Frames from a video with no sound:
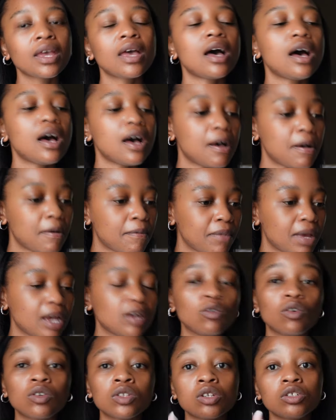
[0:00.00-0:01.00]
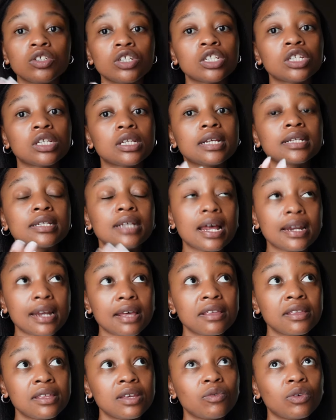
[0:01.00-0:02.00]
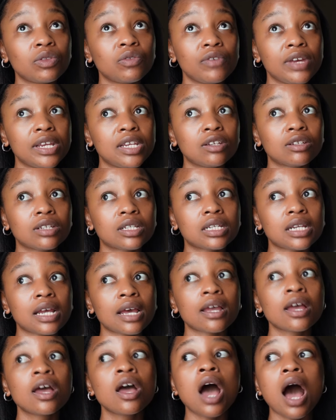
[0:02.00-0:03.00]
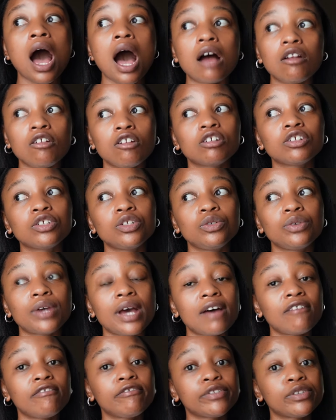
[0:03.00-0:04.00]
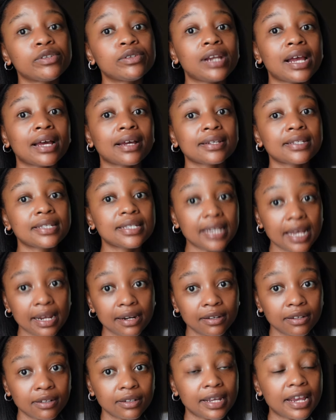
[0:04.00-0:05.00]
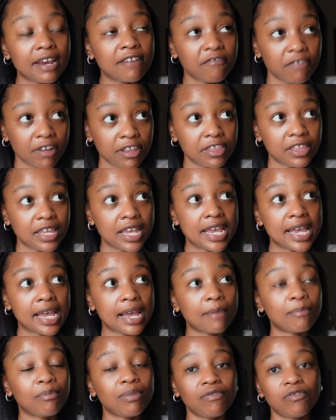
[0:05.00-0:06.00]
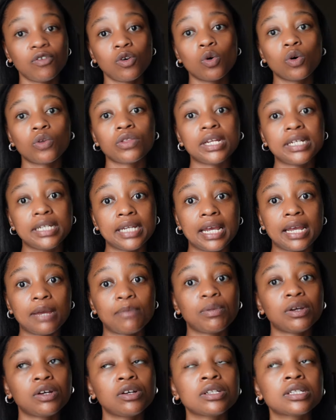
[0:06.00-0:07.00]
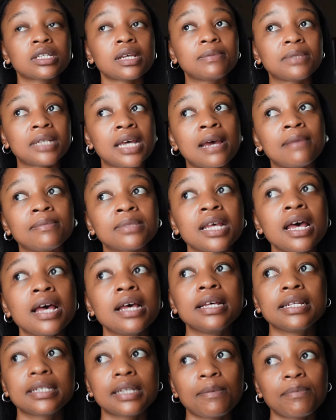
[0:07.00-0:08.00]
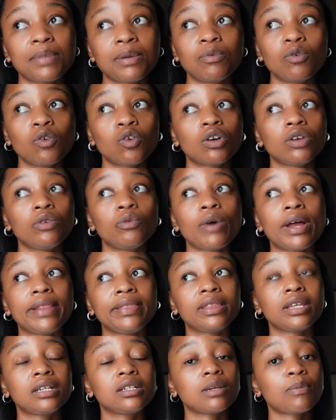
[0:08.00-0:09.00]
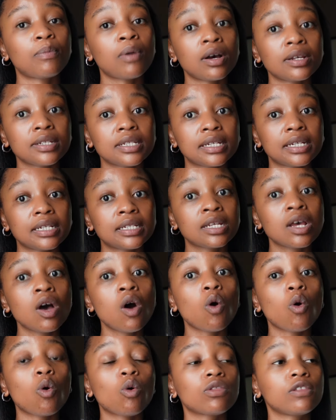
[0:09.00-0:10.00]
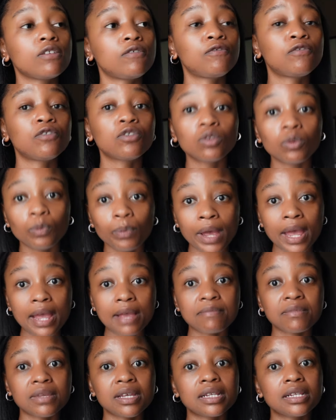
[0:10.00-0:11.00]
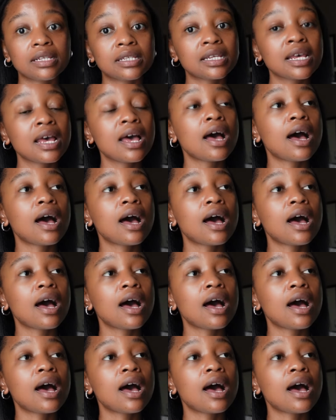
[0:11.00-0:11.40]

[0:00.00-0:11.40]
And also just another thing with venues is like, how long do you have to like settle everything before the day? Because sometimes some people could want the deposit or the full payment